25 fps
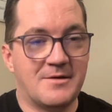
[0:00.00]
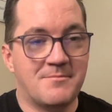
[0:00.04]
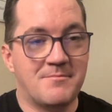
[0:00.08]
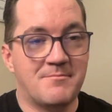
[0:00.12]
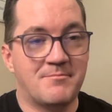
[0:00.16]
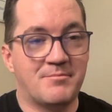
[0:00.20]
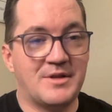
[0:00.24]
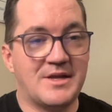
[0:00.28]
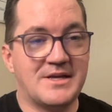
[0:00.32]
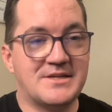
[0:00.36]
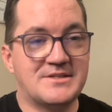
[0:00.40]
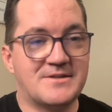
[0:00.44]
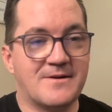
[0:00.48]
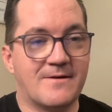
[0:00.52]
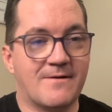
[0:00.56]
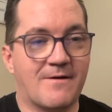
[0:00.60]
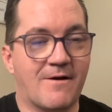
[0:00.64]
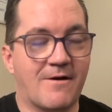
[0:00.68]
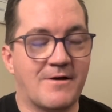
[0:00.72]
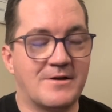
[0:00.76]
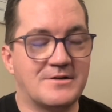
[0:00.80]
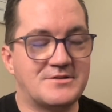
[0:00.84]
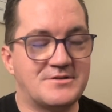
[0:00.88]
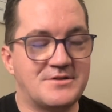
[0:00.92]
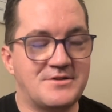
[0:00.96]
bless their
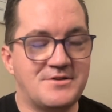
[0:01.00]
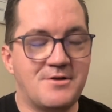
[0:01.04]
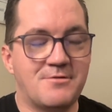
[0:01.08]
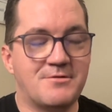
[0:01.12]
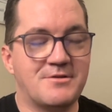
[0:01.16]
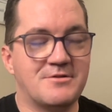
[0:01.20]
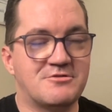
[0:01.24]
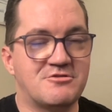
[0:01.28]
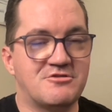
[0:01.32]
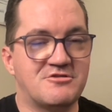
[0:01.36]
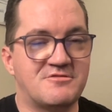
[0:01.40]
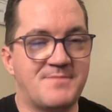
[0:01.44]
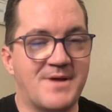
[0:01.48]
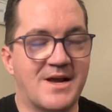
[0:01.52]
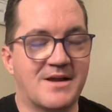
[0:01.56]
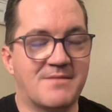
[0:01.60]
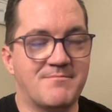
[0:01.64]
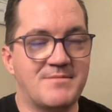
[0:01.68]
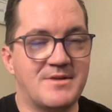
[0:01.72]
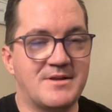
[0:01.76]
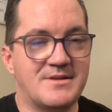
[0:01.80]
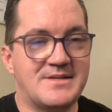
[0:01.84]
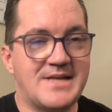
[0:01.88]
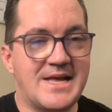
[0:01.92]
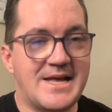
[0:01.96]
hearts, no disrespect
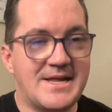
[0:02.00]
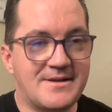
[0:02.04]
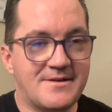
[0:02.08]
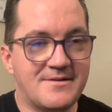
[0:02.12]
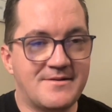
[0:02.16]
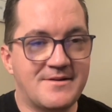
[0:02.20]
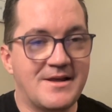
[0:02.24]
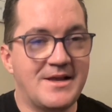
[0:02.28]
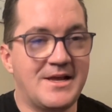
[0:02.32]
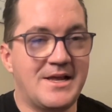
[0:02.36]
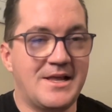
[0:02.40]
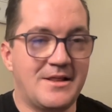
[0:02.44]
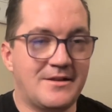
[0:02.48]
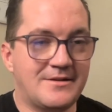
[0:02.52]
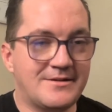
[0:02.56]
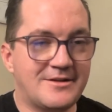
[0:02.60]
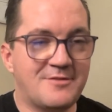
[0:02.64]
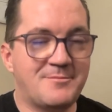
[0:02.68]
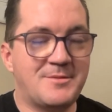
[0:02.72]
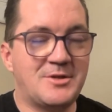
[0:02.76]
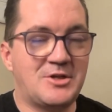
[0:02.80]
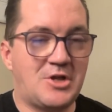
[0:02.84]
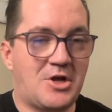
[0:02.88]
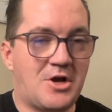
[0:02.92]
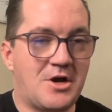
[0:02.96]
intended, a little
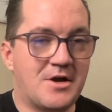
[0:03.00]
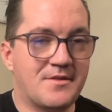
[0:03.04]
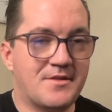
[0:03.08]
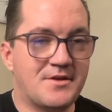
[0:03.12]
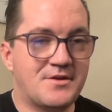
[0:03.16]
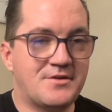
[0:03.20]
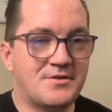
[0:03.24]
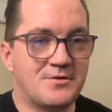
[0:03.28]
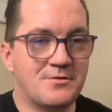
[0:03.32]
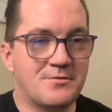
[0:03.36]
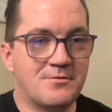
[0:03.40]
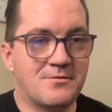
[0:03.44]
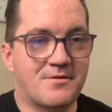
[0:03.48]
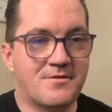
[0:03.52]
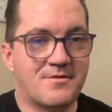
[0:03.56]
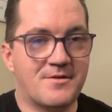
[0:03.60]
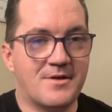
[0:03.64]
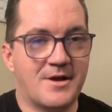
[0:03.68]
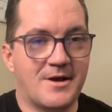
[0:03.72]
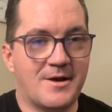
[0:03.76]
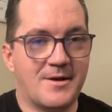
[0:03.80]
bit long in the tooth.